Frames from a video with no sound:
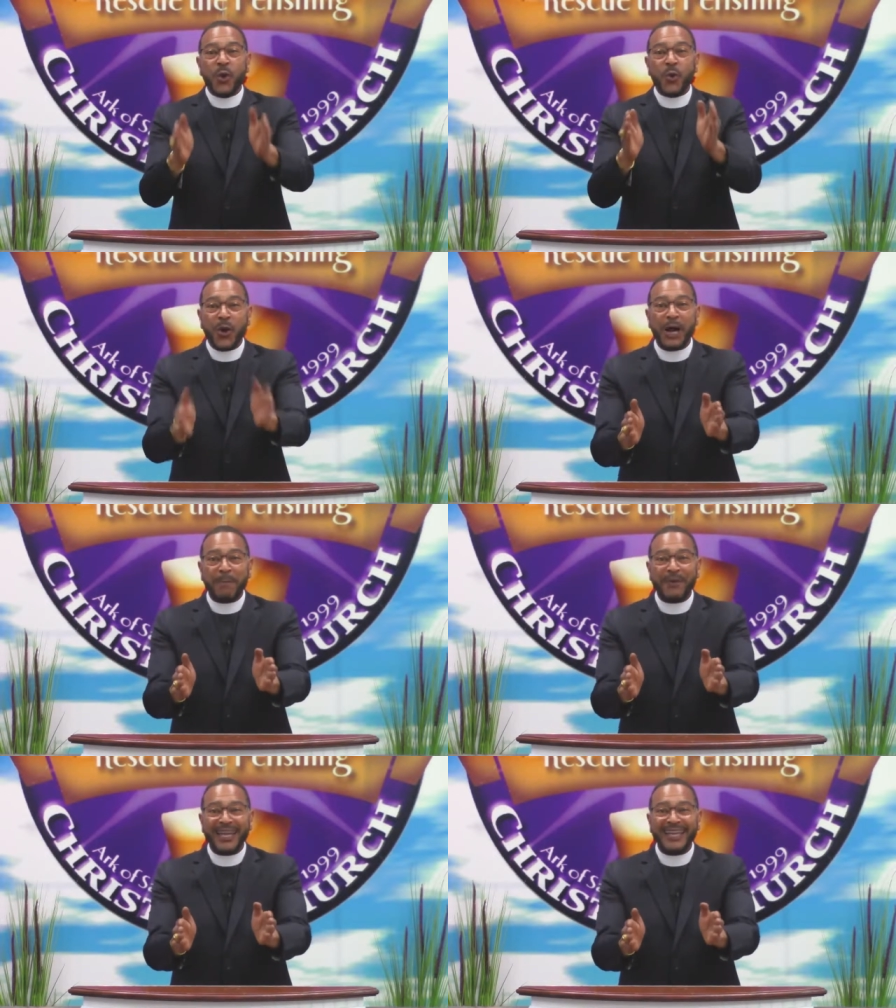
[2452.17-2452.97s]
will
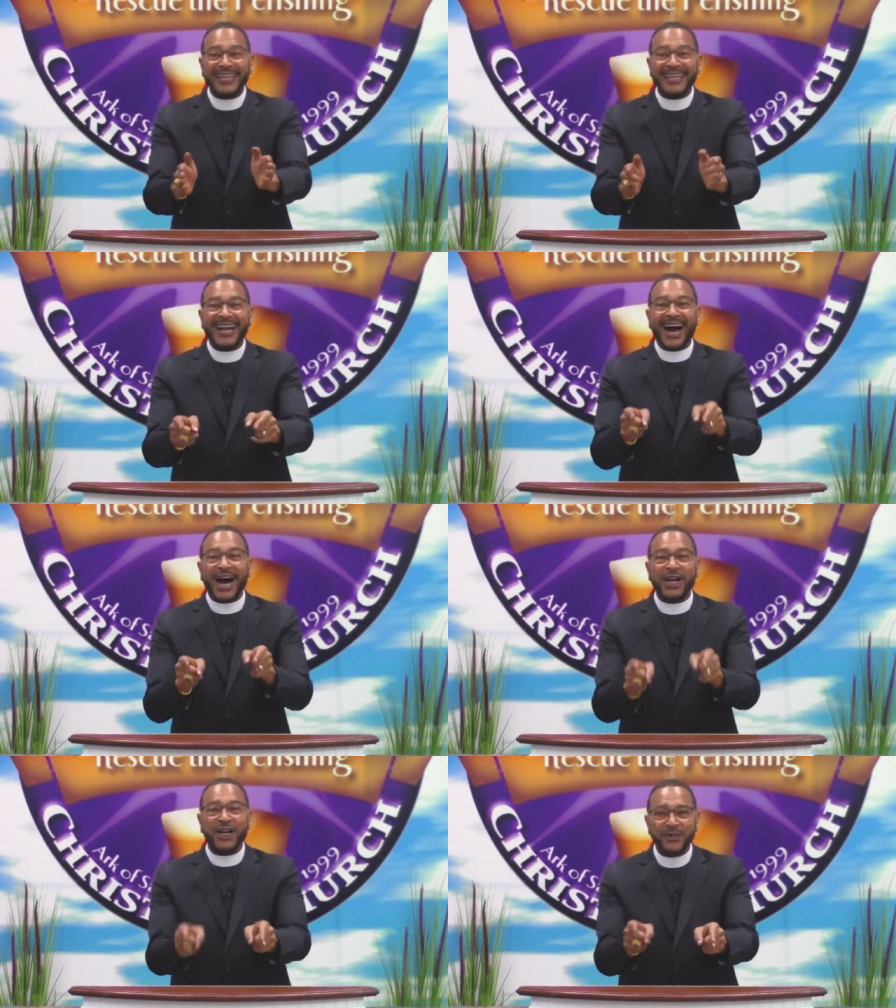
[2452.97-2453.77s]
be
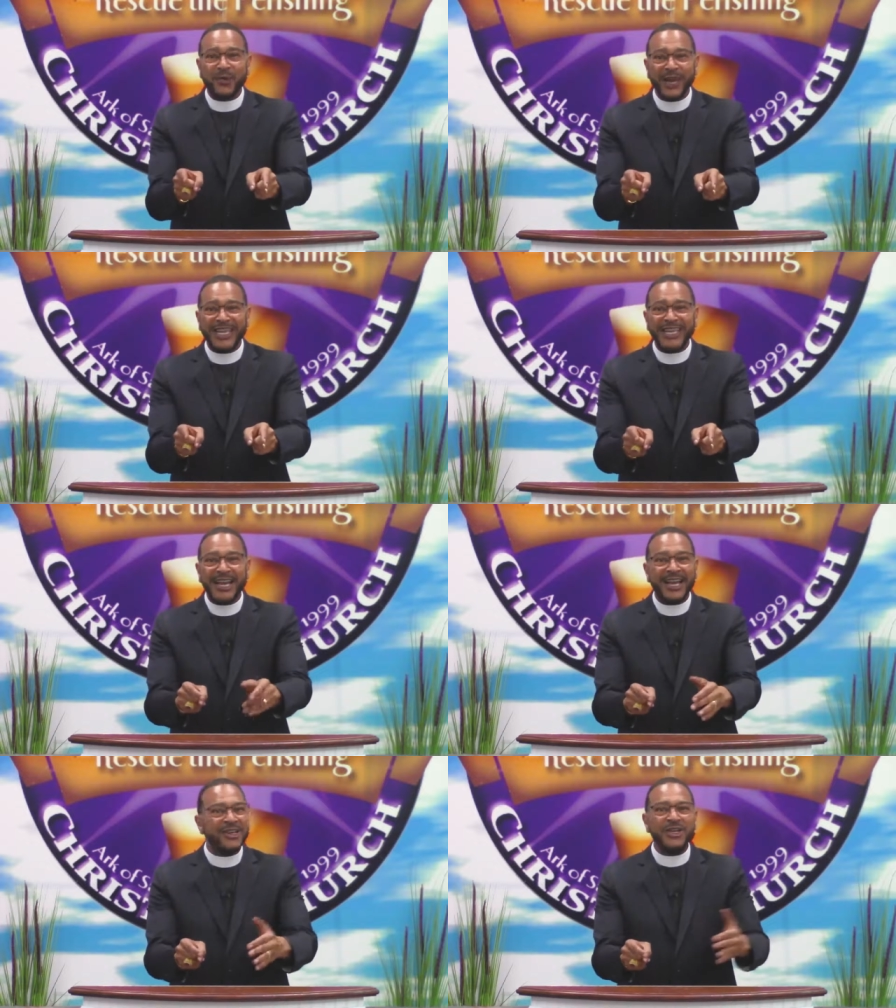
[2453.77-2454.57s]
a good week.
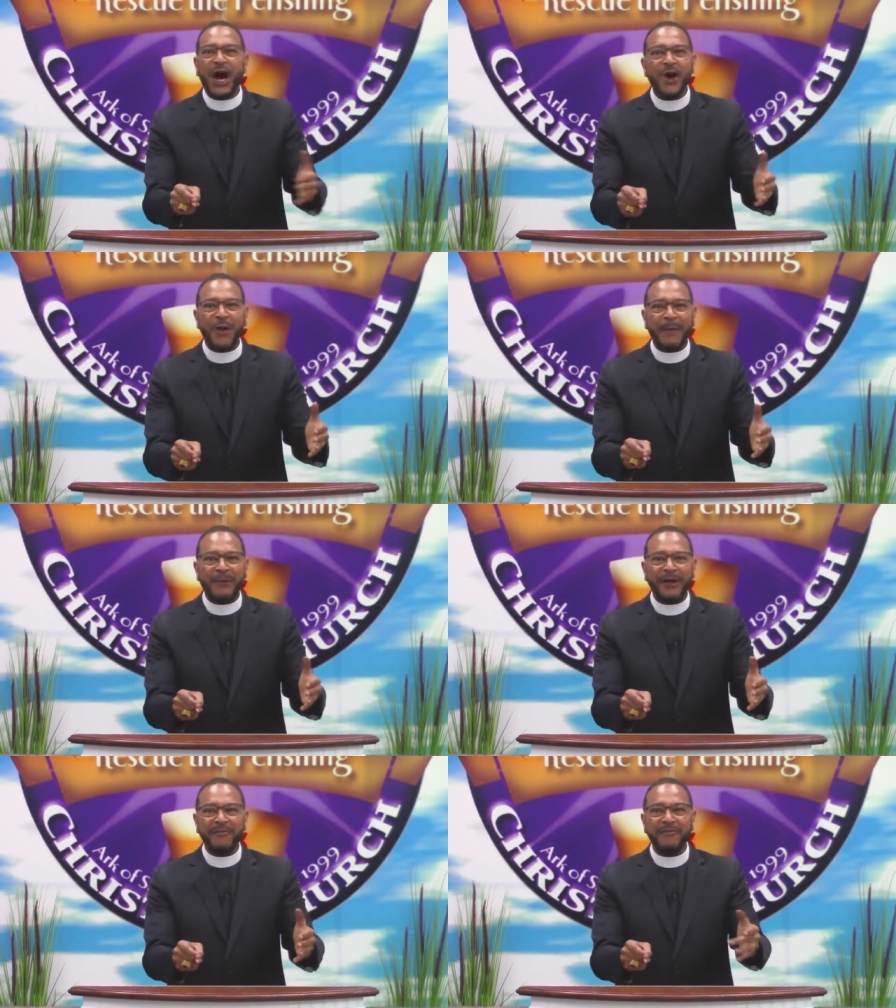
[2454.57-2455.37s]
No
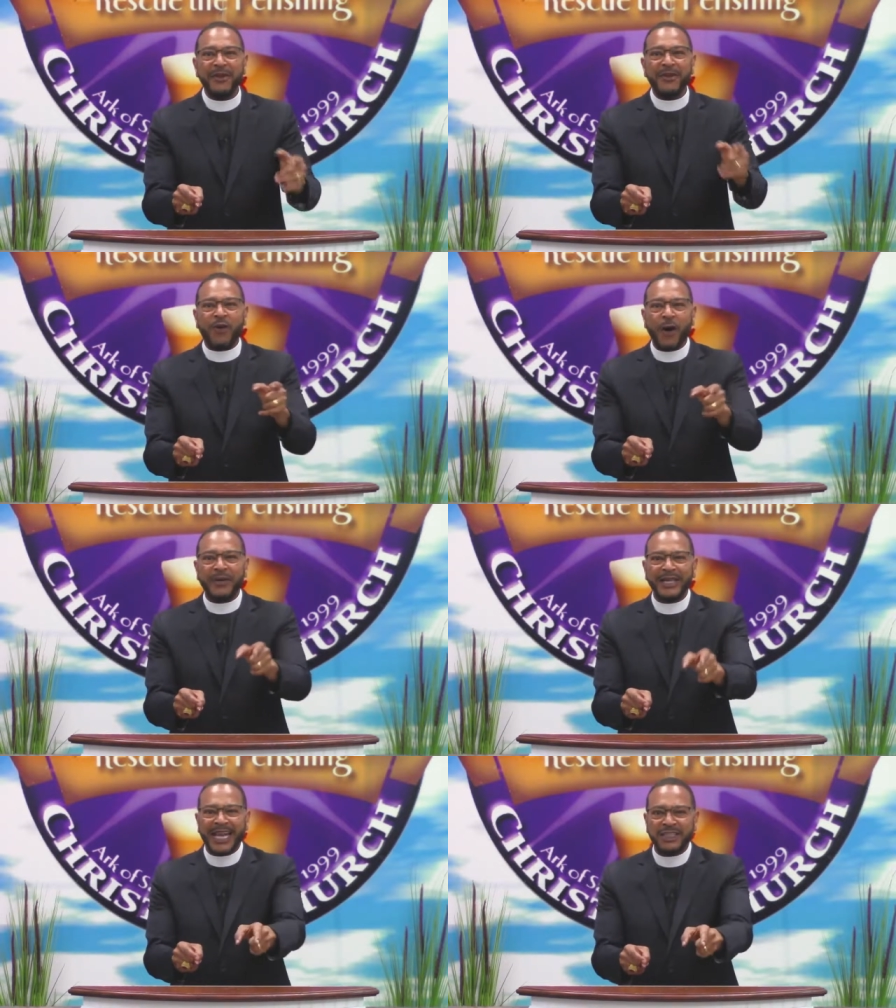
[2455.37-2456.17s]
weapon
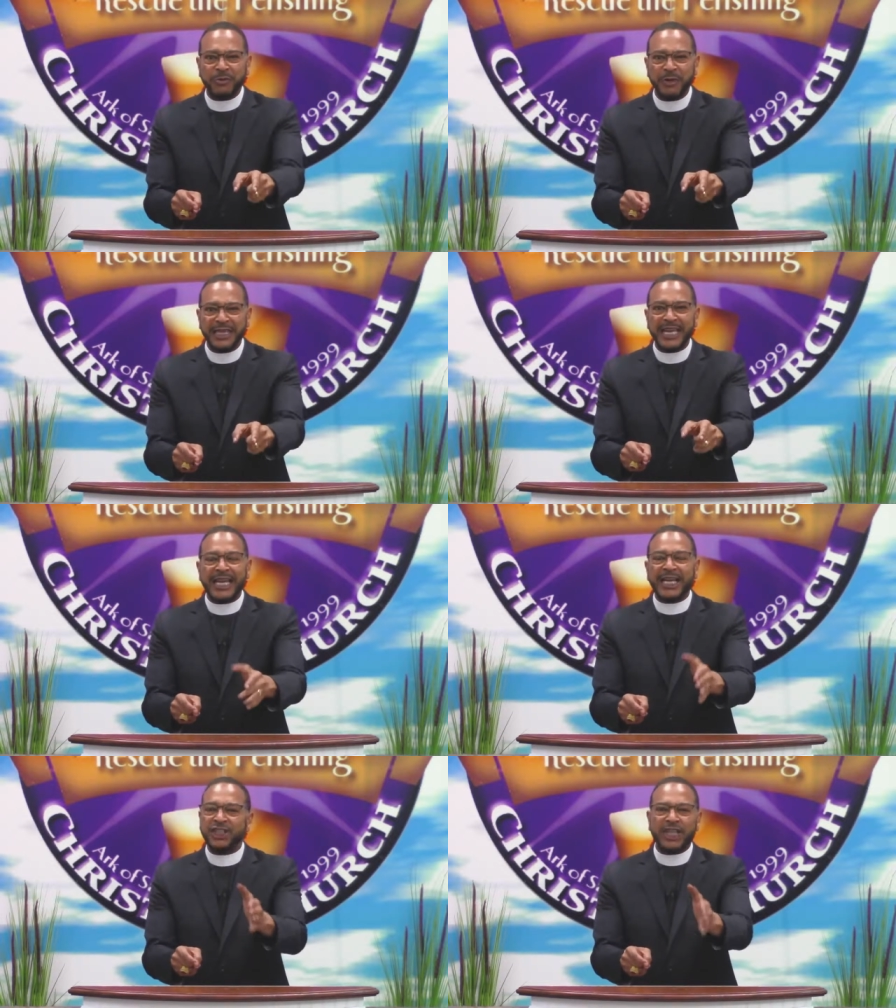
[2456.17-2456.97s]
formed against me
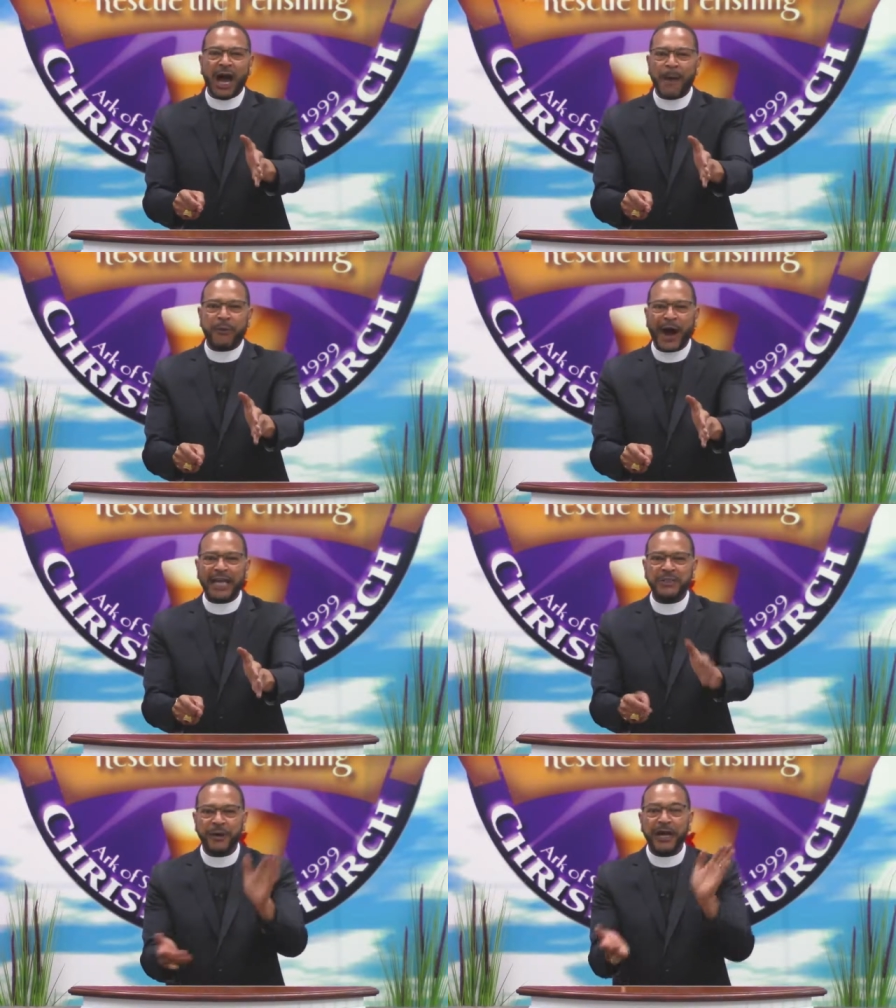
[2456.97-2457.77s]
shall
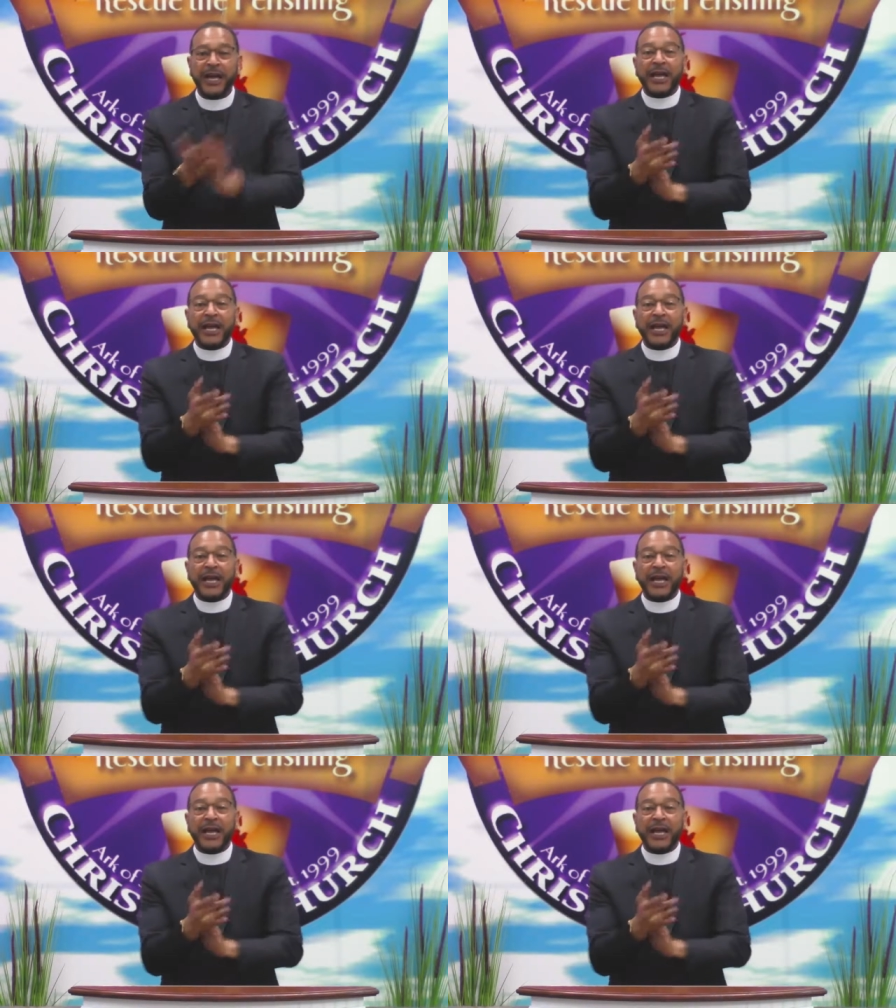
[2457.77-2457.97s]
prosper.